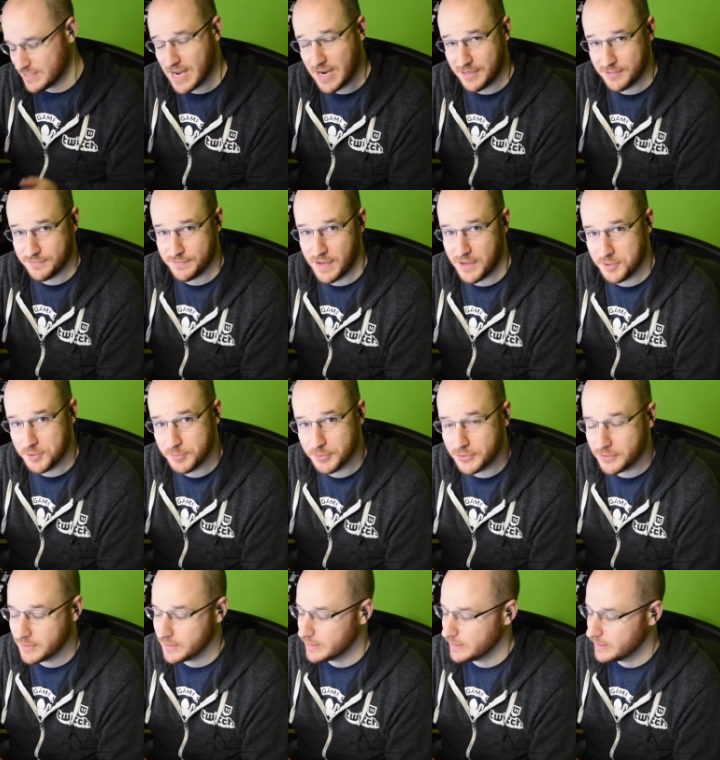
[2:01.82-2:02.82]
not as
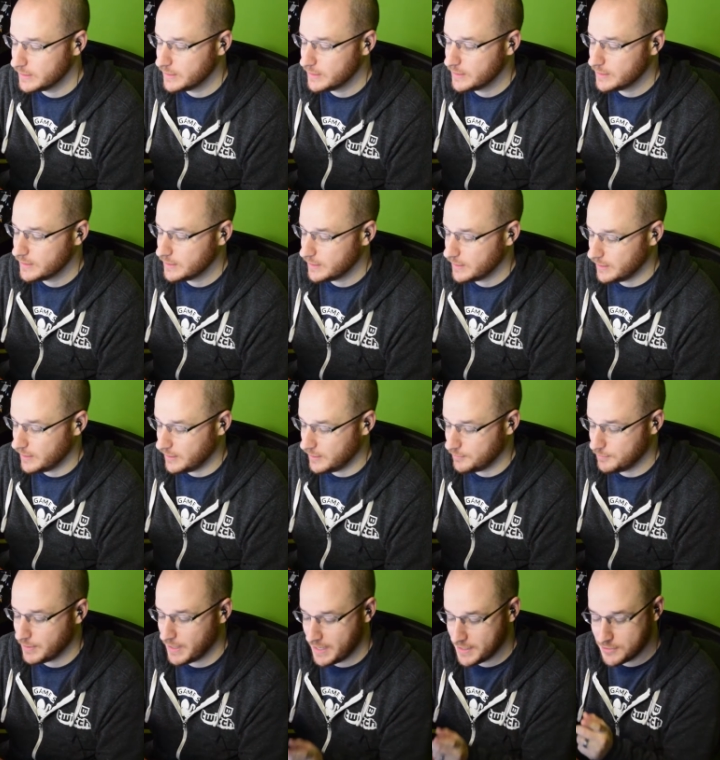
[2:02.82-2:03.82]
valuable.
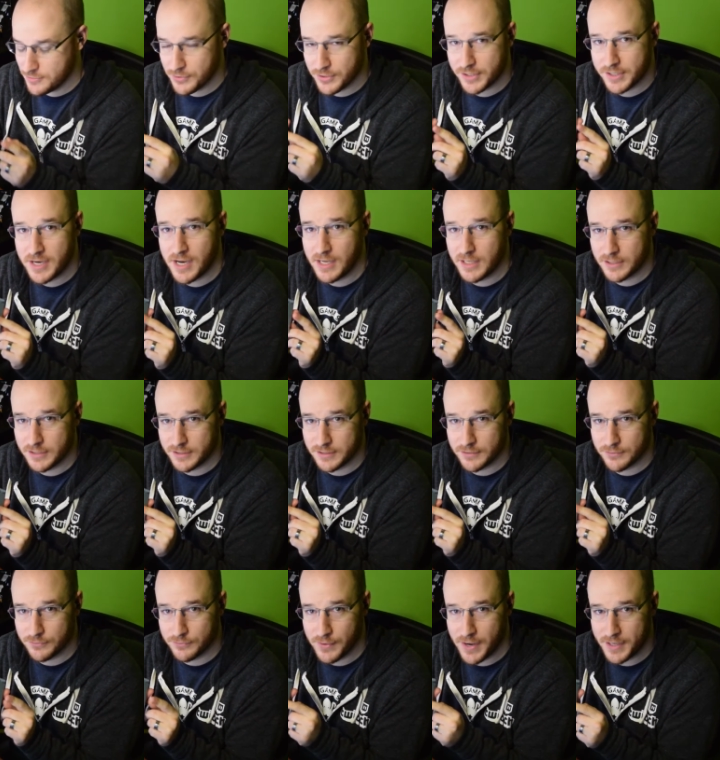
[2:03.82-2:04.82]
But I knew the color
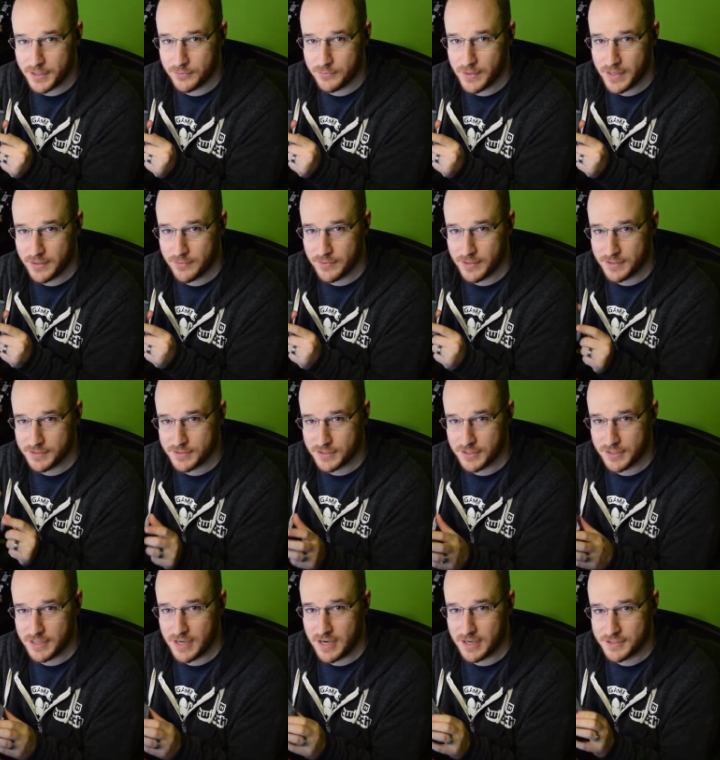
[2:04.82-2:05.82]
right away when I saw
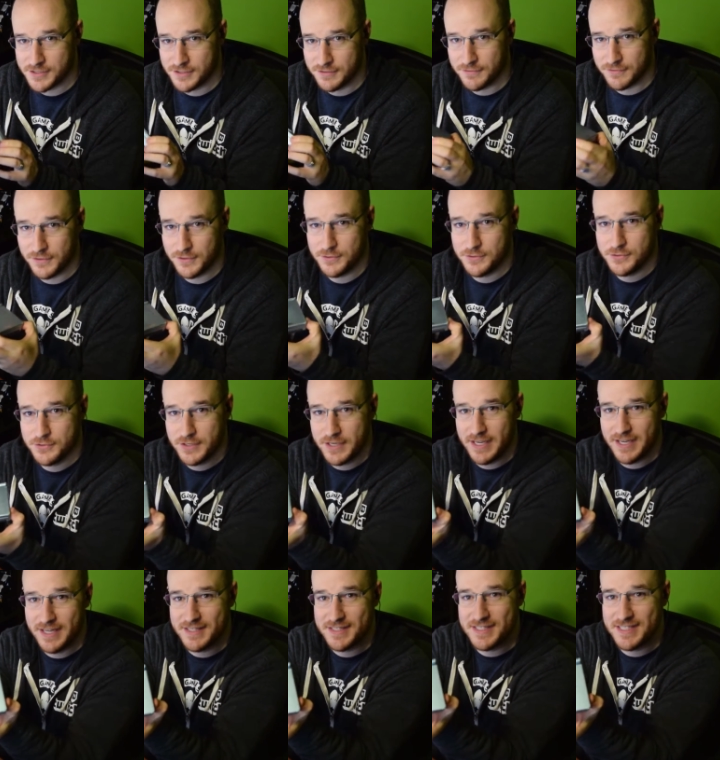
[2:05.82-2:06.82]
the auction. For those who
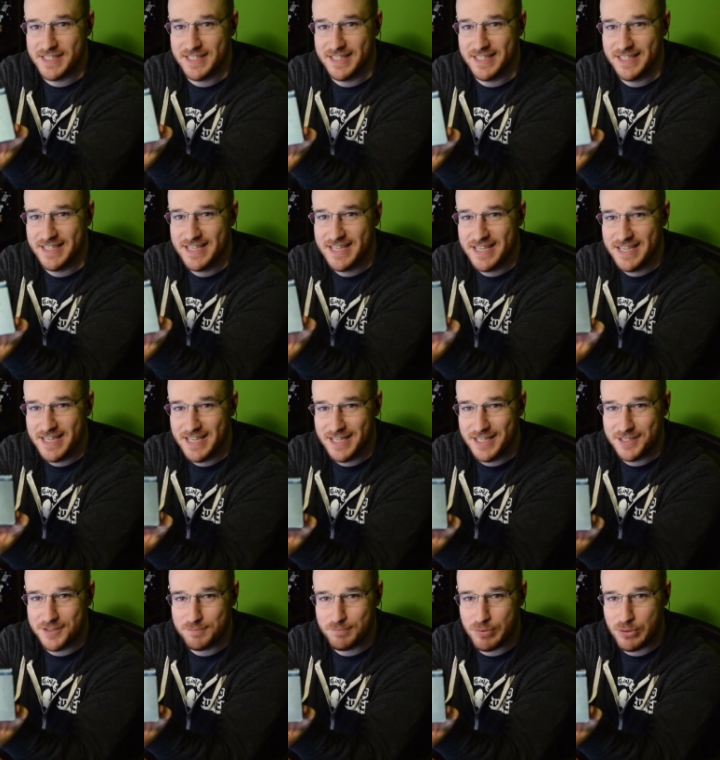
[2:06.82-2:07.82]
can't see it, it
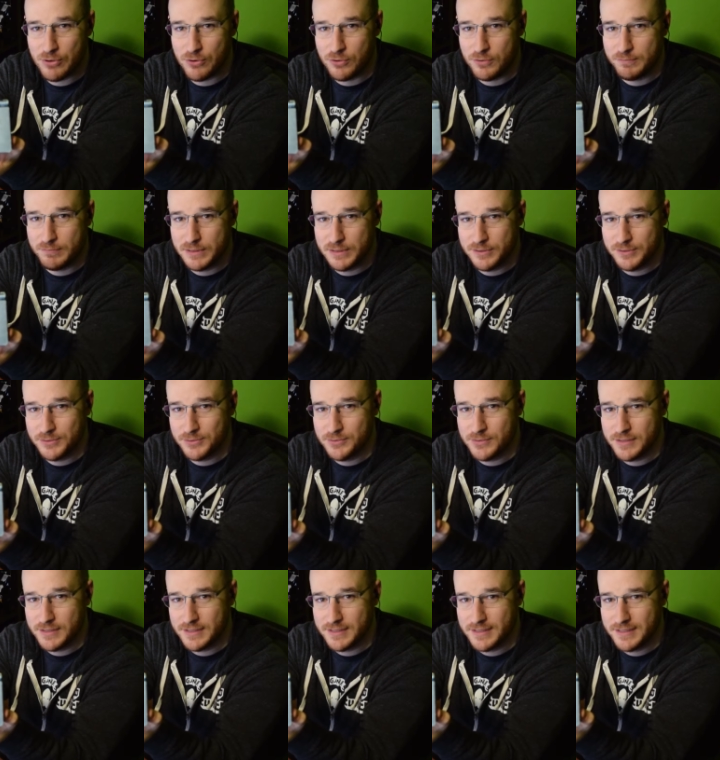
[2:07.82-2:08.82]
is pearl blue.
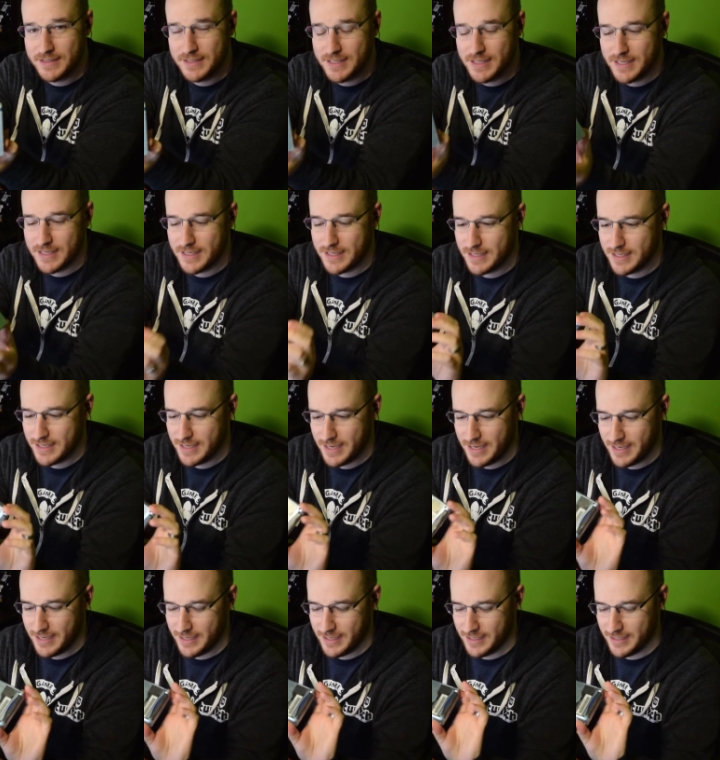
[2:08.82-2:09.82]

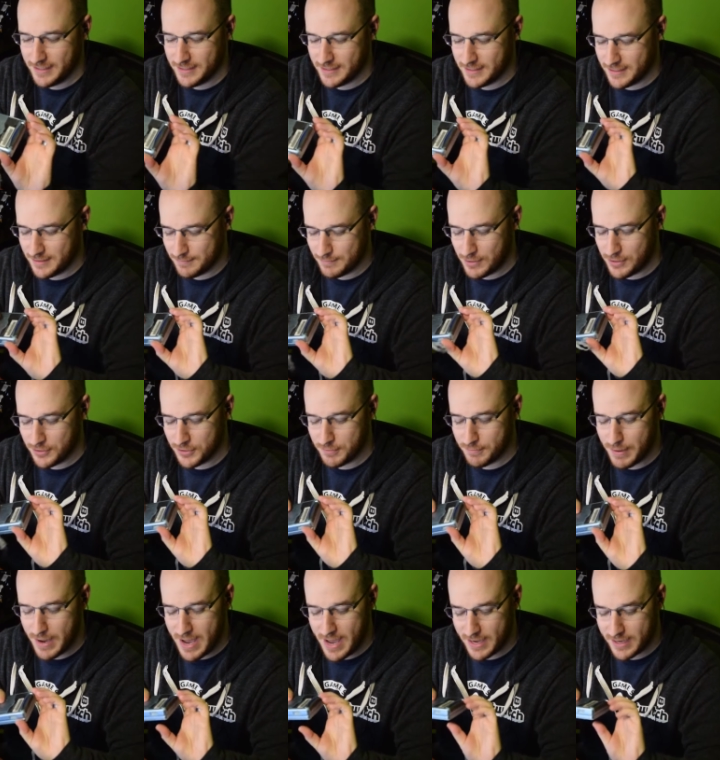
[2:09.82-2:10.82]
And on the
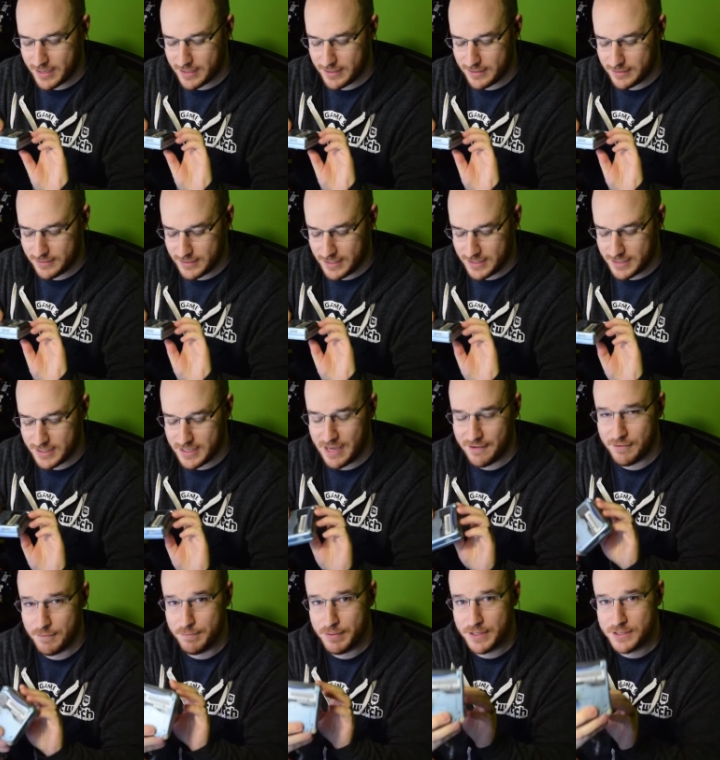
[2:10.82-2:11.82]
back, they did have
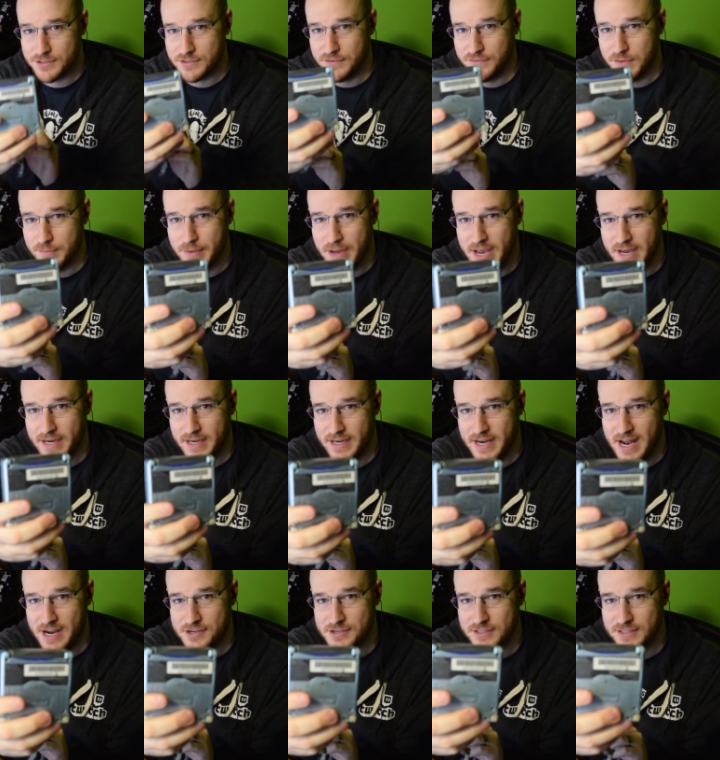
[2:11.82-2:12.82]
a picture of the back, and it
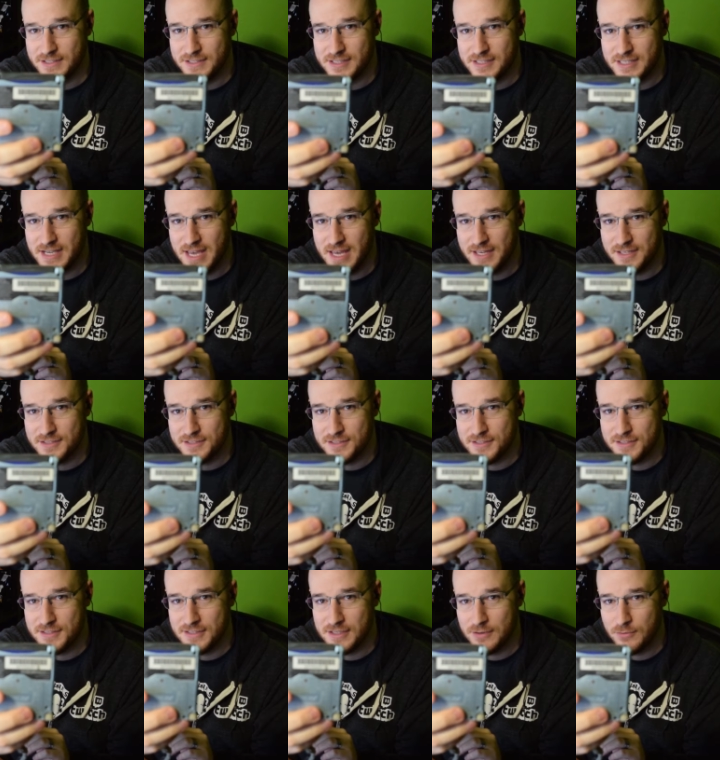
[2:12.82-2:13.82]
actually
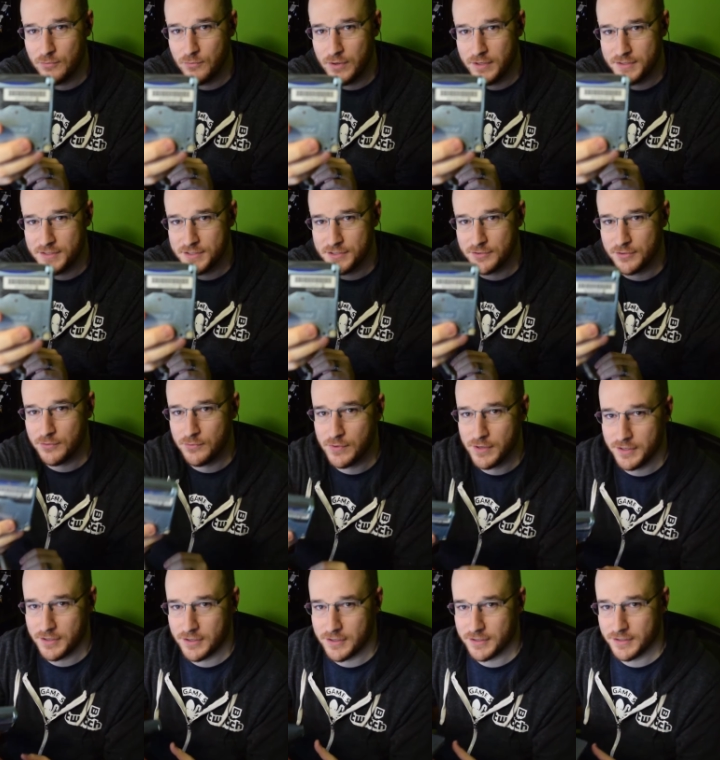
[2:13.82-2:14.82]
says
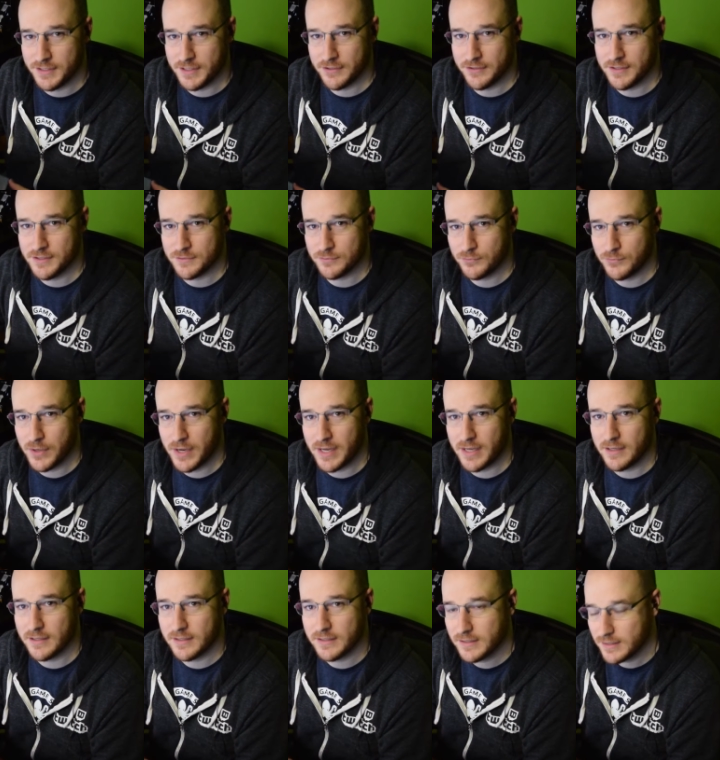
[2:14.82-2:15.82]
101 on there as
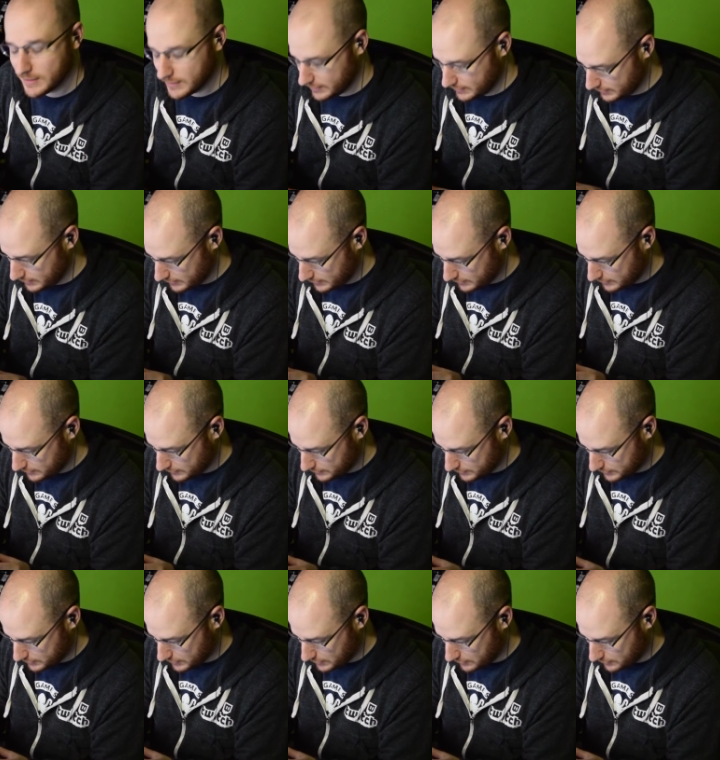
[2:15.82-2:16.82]
well.
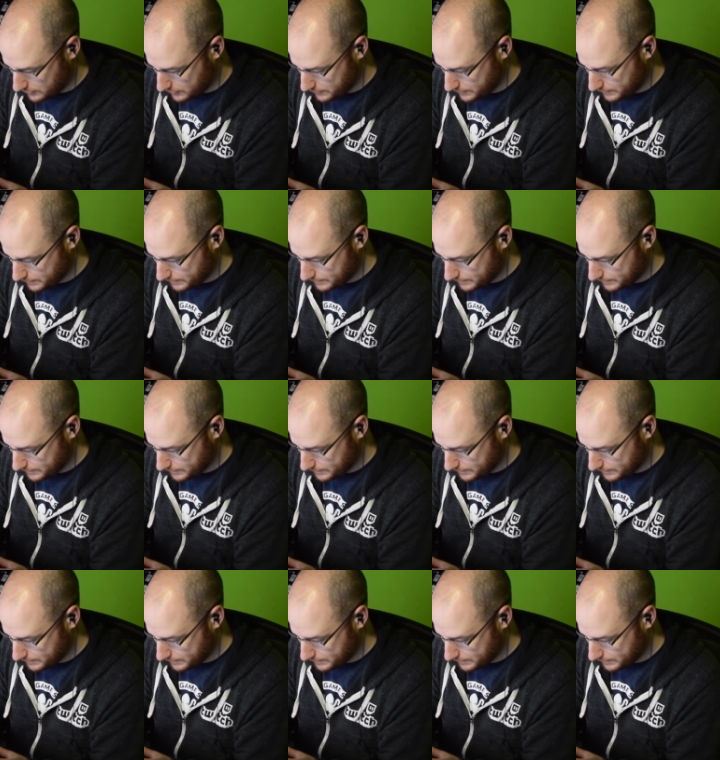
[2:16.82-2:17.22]
So,